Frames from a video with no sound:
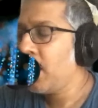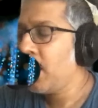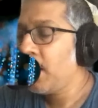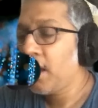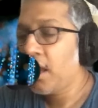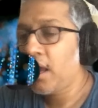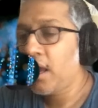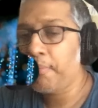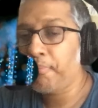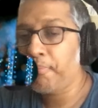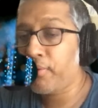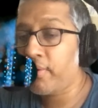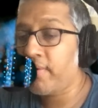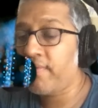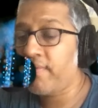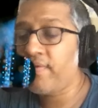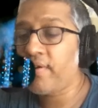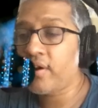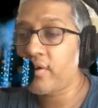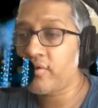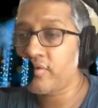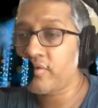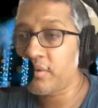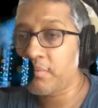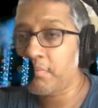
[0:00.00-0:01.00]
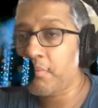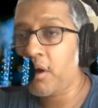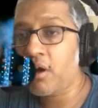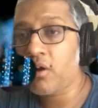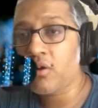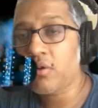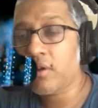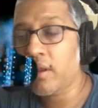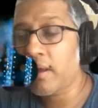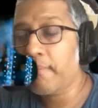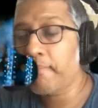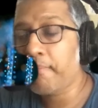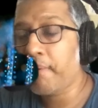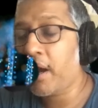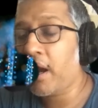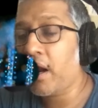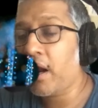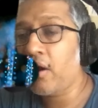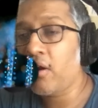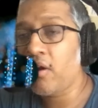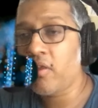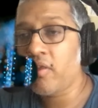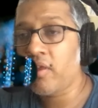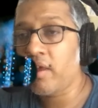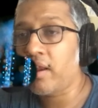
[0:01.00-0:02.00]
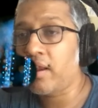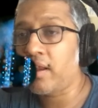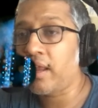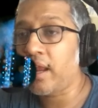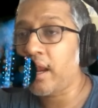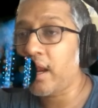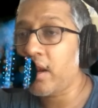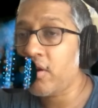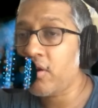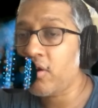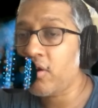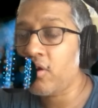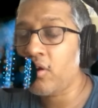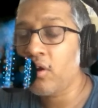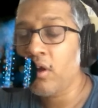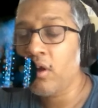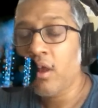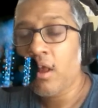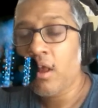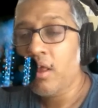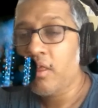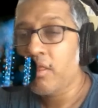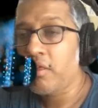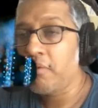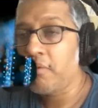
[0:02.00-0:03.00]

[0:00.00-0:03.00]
It prefigures the Mongol Empire, and then later, the